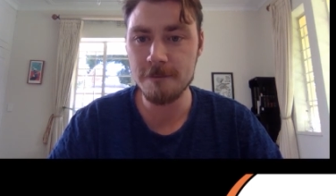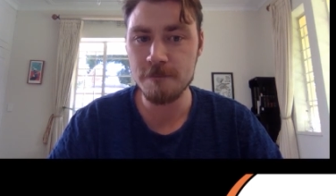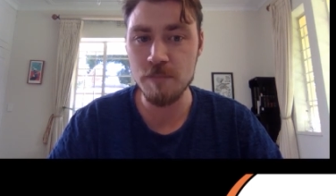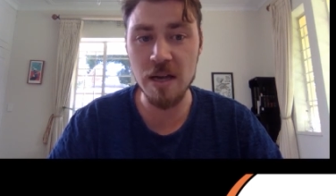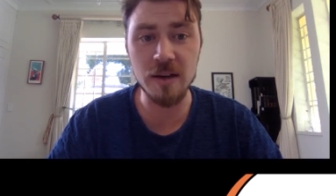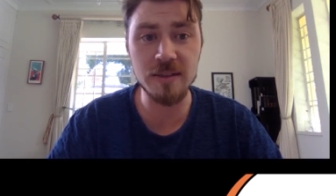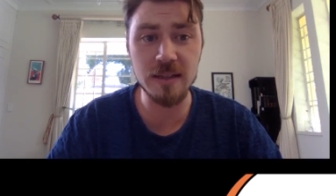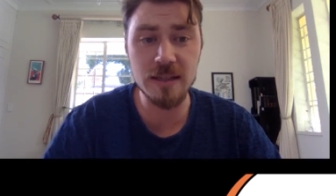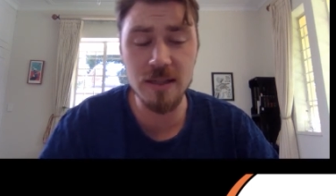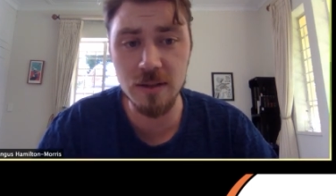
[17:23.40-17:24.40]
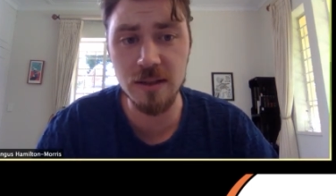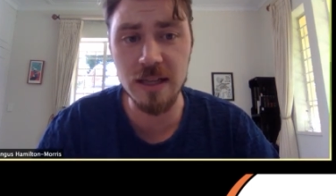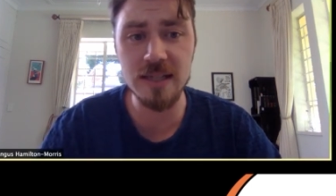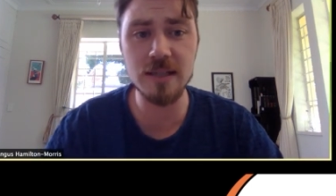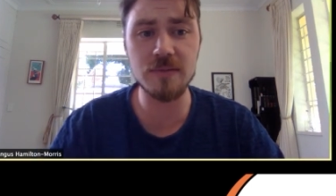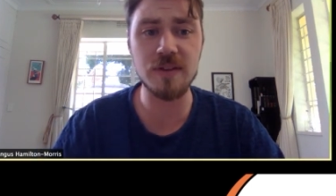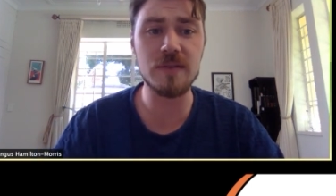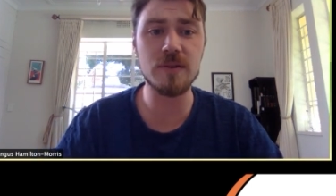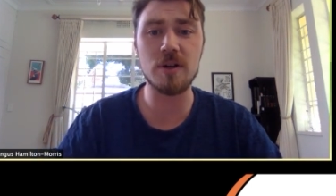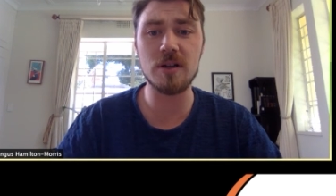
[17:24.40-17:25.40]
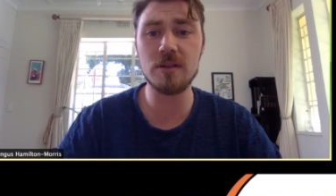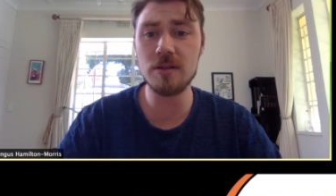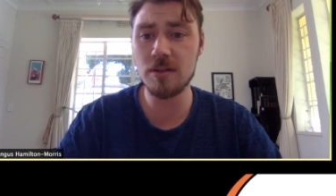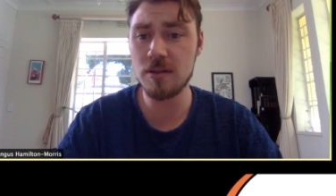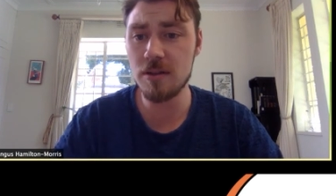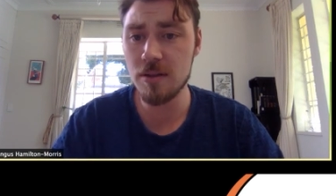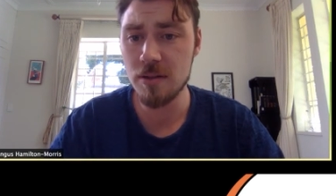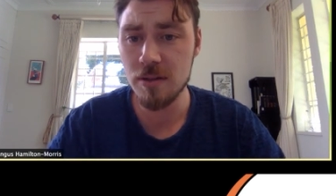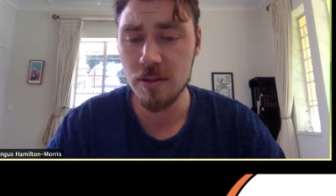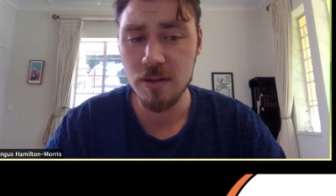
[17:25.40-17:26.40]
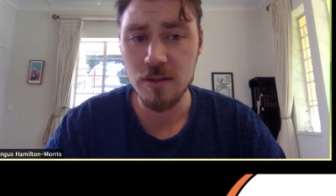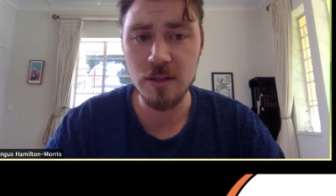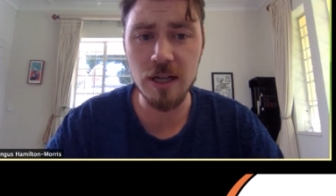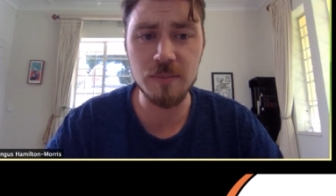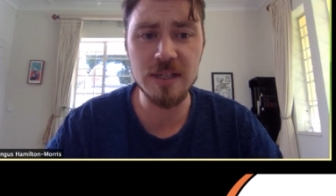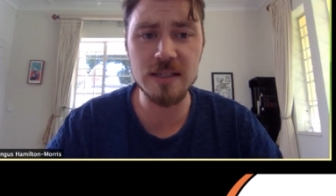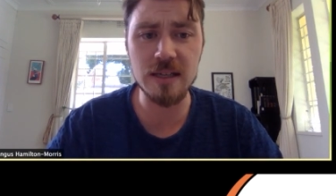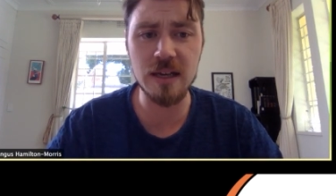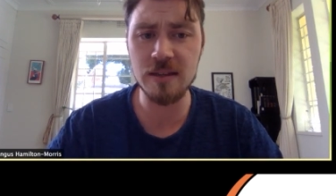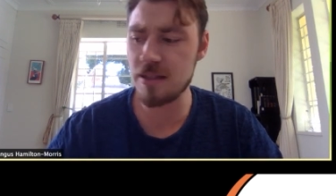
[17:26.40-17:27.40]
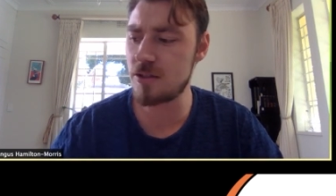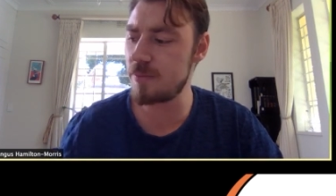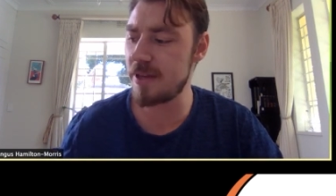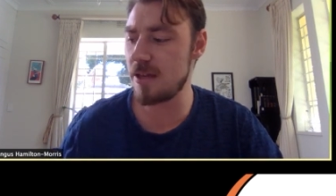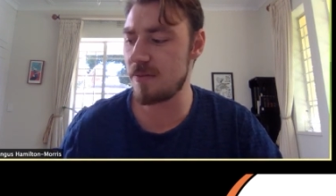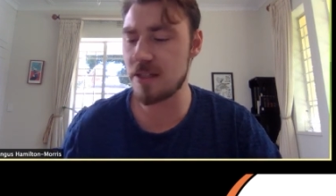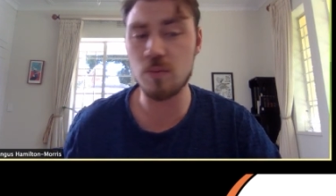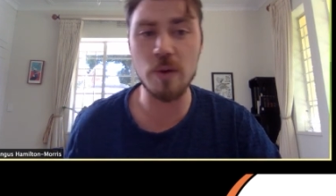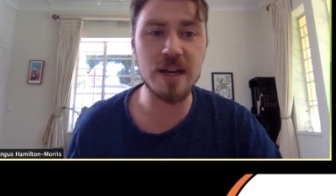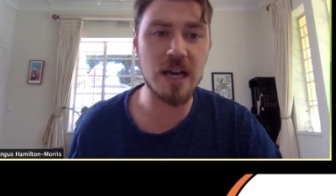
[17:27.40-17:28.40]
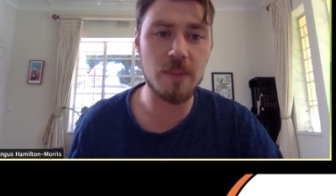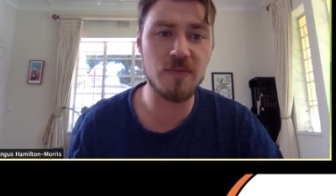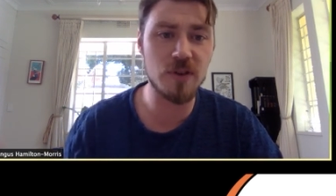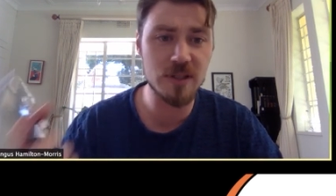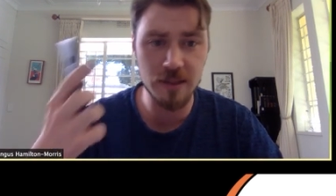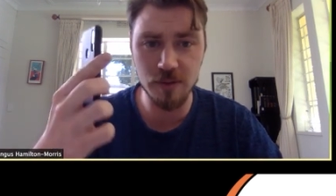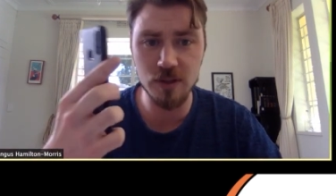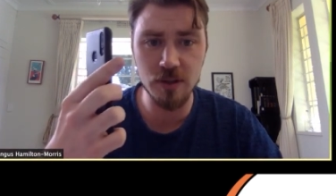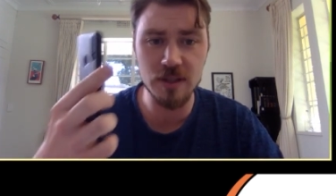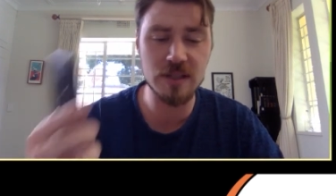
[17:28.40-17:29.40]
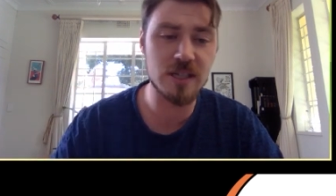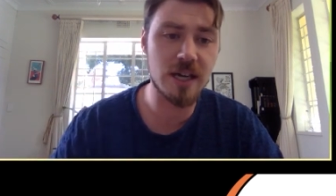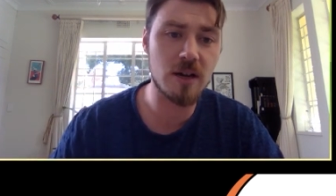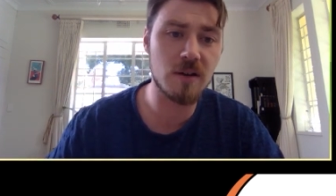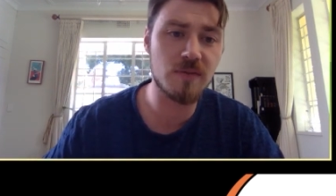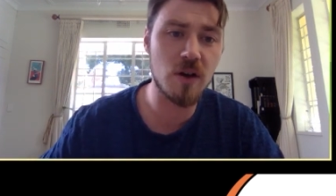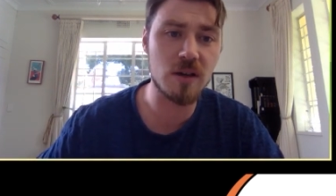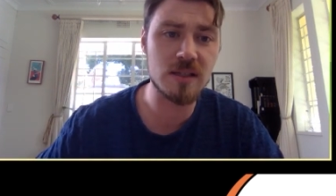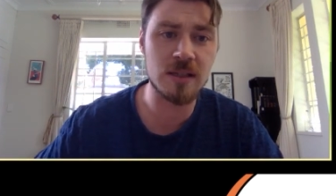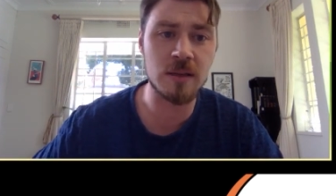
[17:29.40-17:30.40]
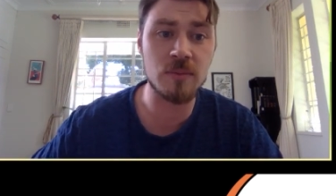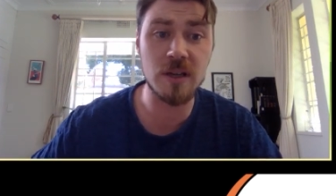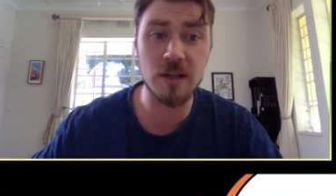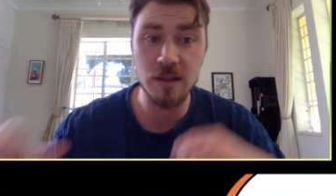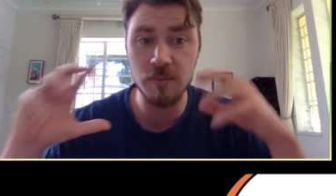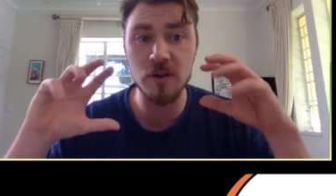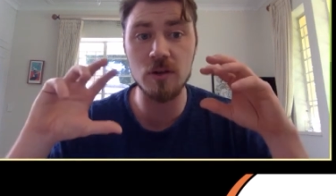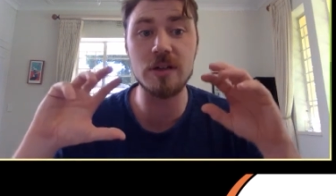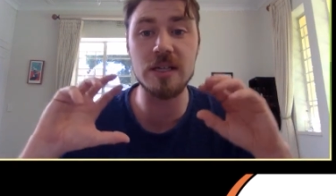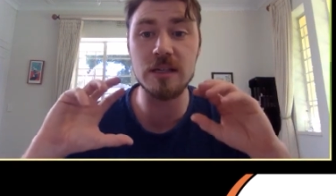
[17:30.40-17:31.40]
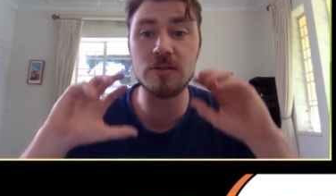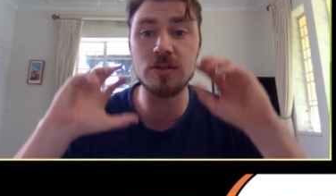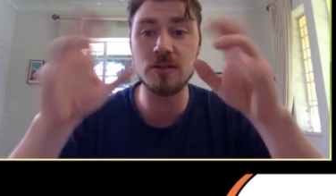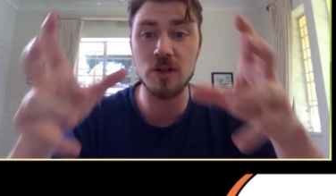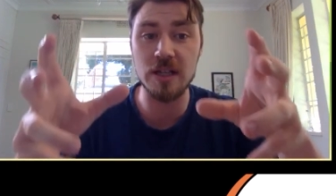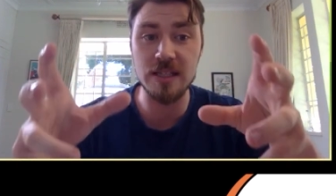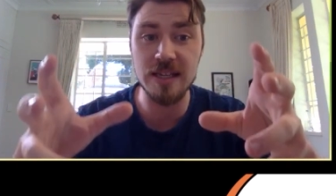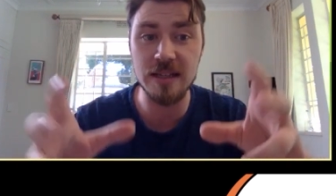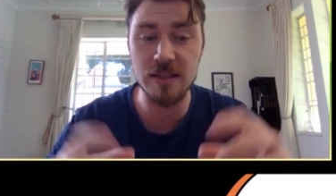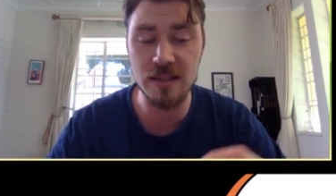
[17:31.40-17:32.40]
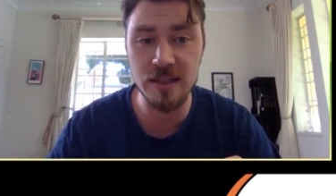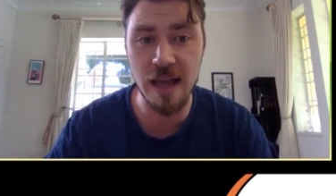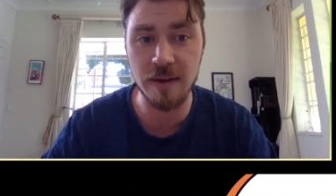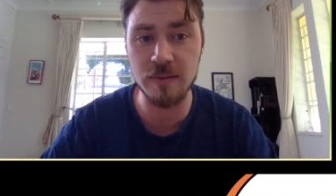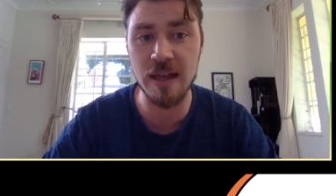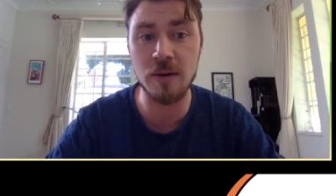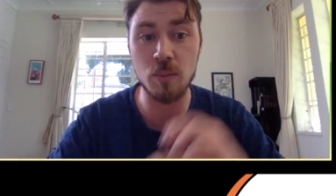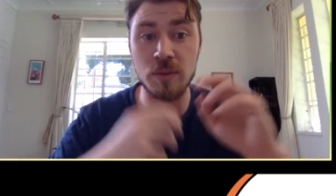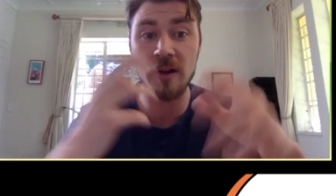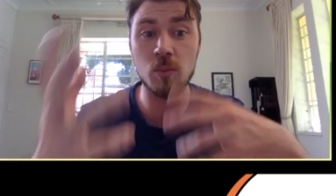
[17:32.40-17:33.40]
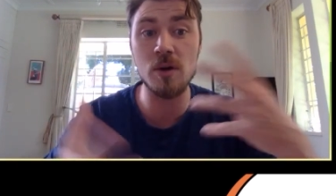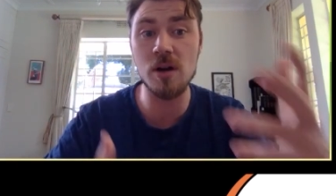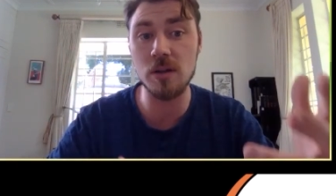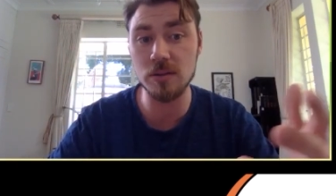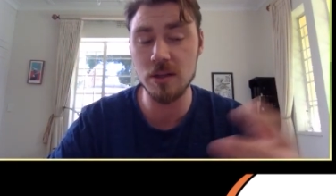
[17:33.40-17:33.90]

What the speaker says: Yeah, I think that's a good lesson for everyone. Yeah, because I think too many of us wake up, first thing we do is check our phones, and then we already transcended to that world